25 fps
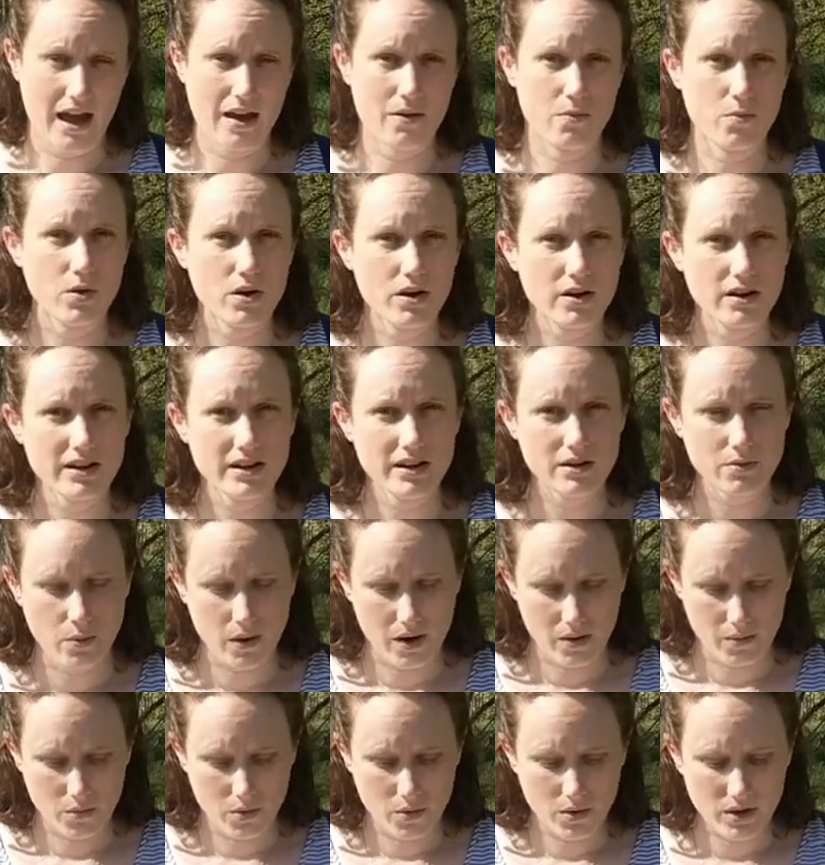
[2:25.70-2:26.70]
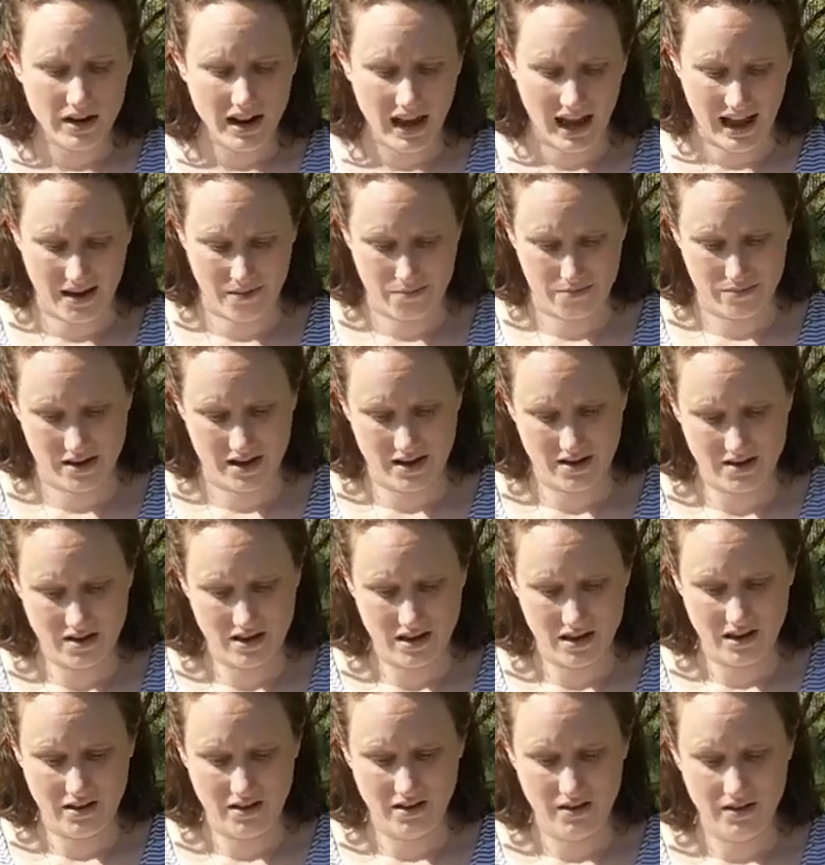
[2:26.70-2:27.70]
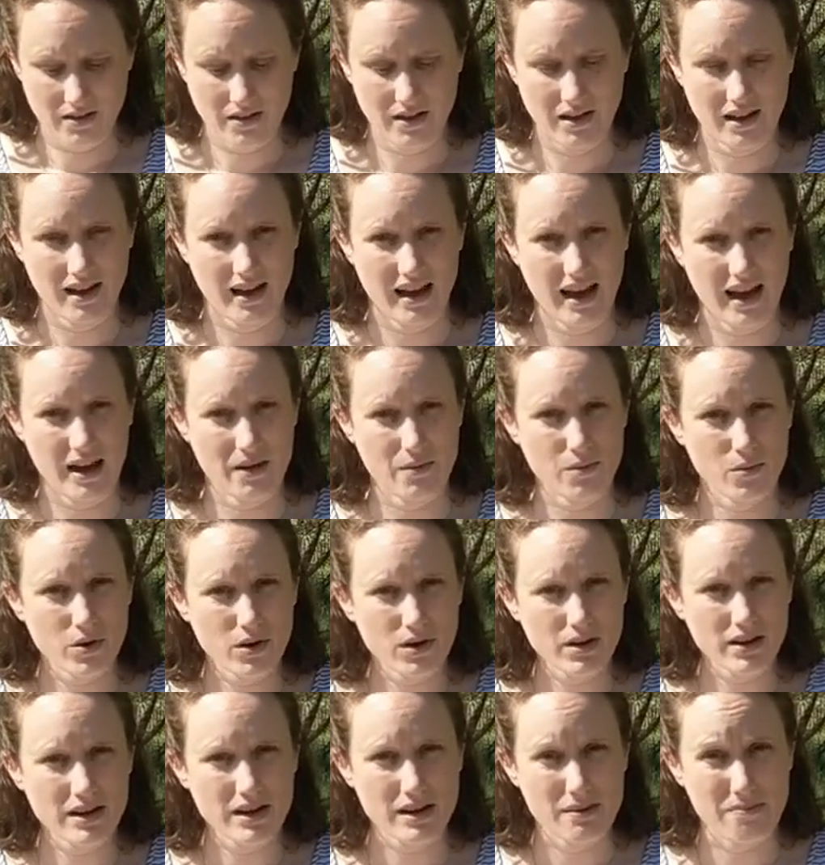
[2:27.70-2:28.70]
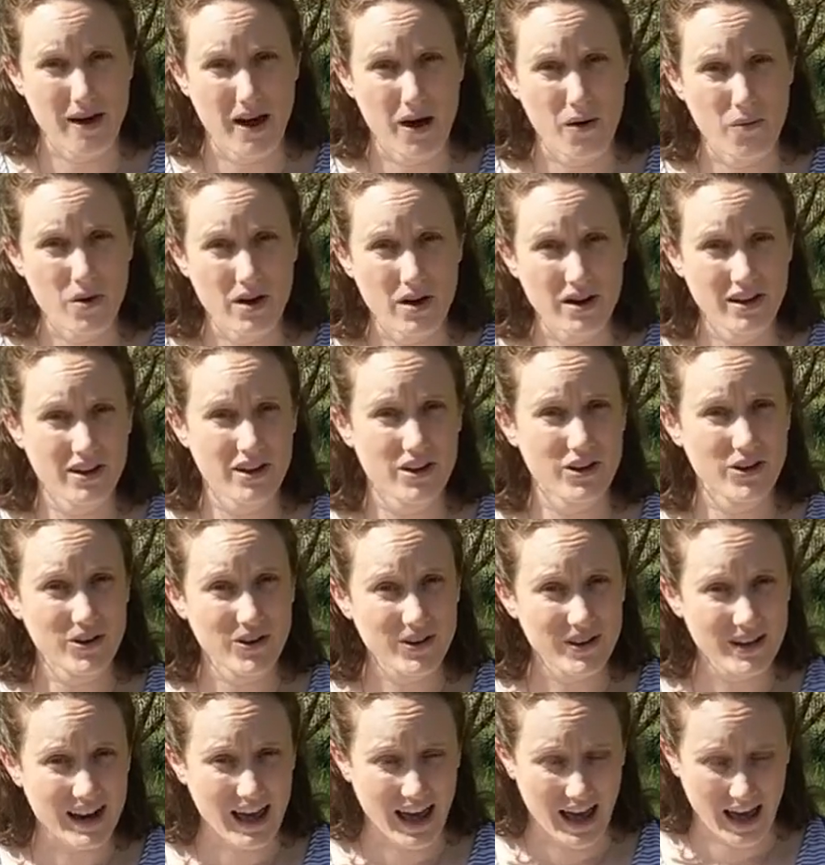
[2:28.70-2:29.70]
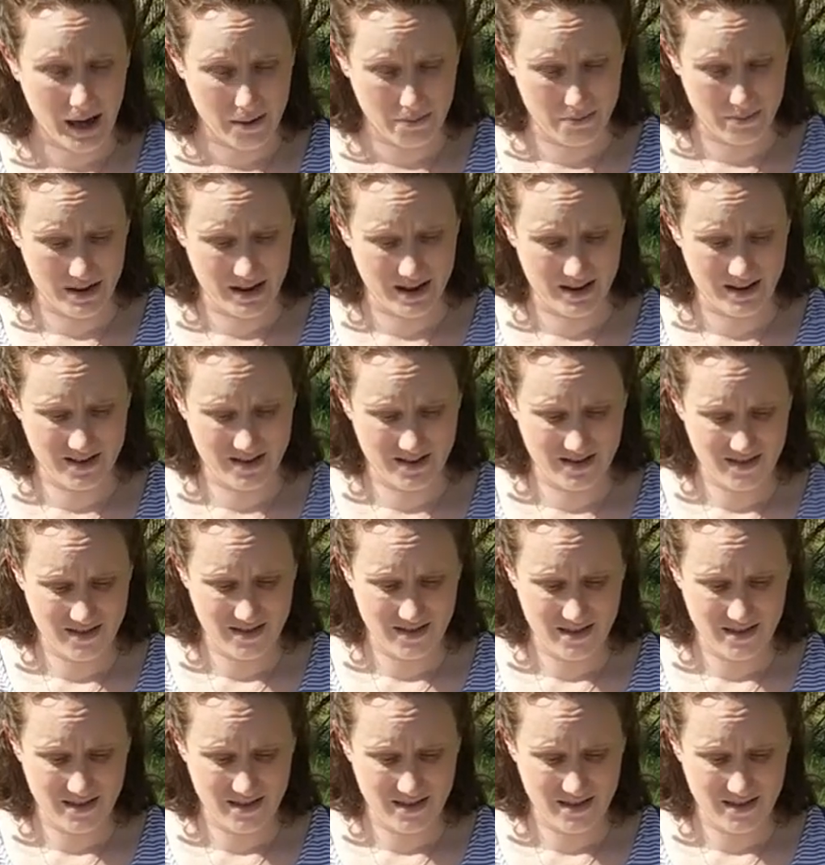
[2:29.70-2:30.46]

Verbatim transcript: I worried what would happen. I worried about what could happen.